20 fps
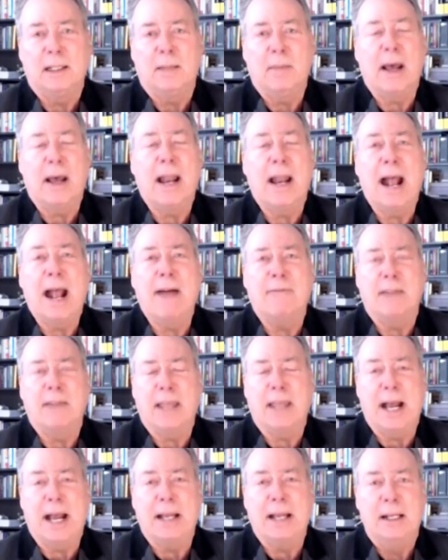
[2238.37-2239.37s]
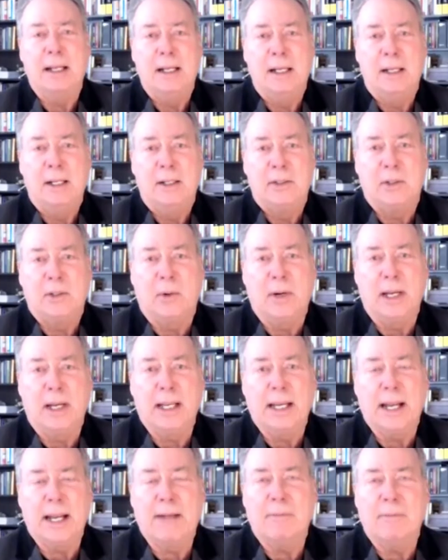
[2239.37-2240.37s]
about half of that. So
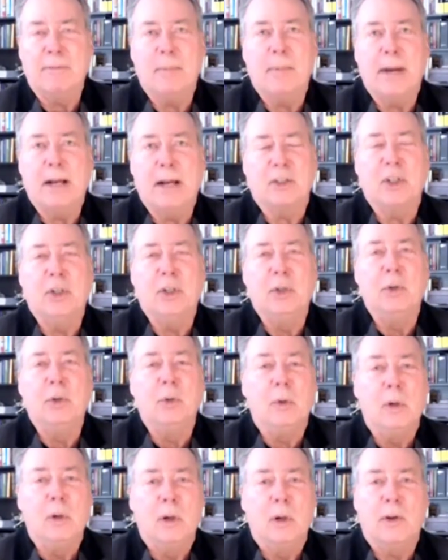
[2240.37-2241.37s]
really, you could have about 2